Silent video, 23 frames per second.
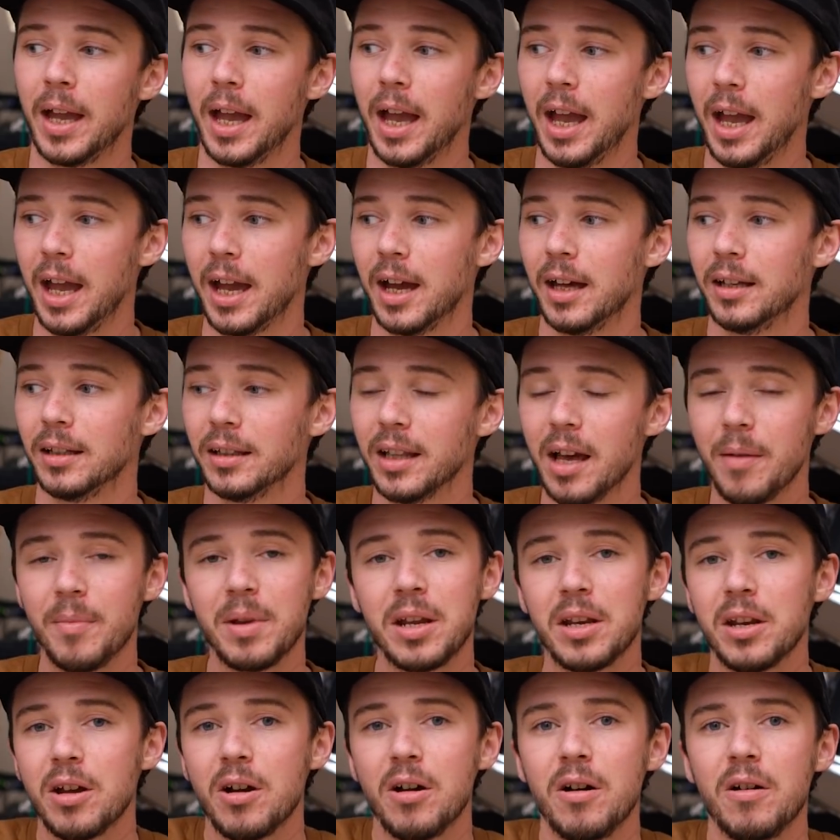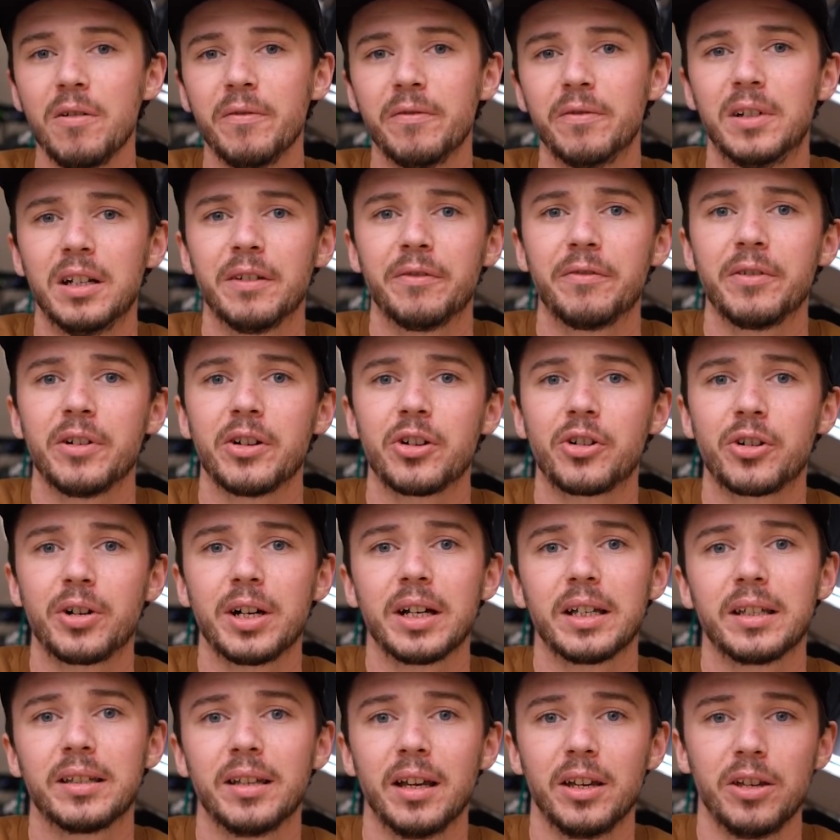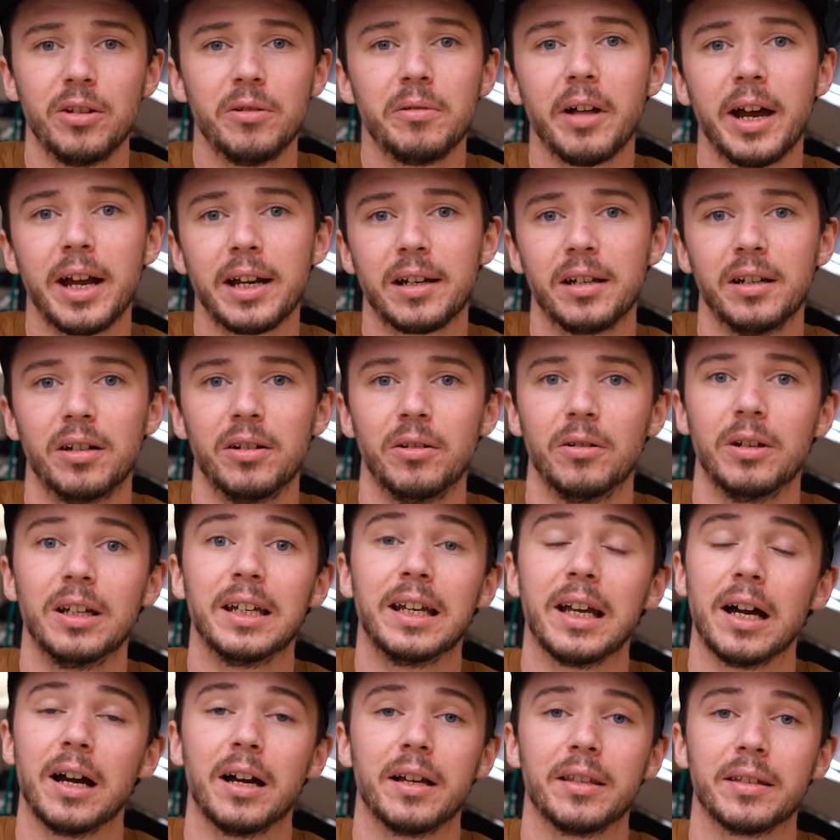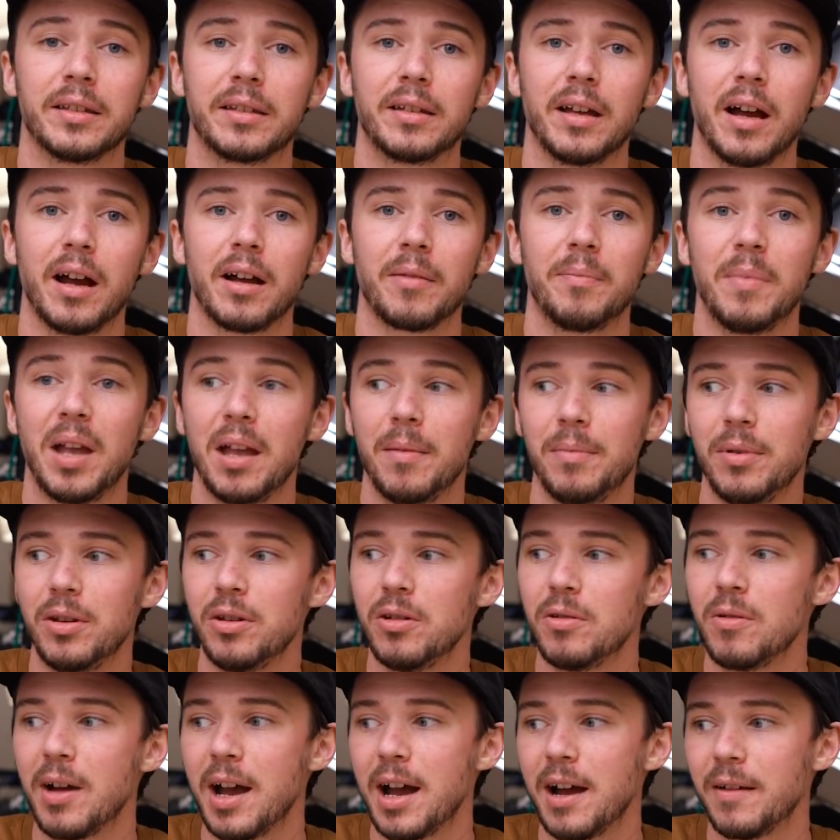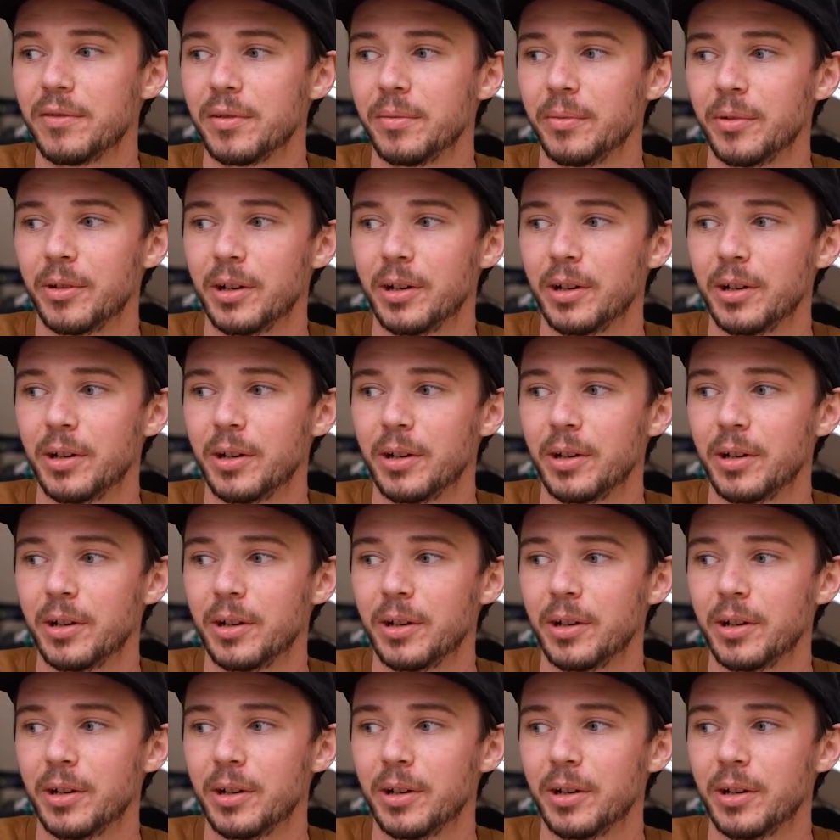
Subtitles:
And let me know of different tricks that you like to do to get unstuck. Maybe you have some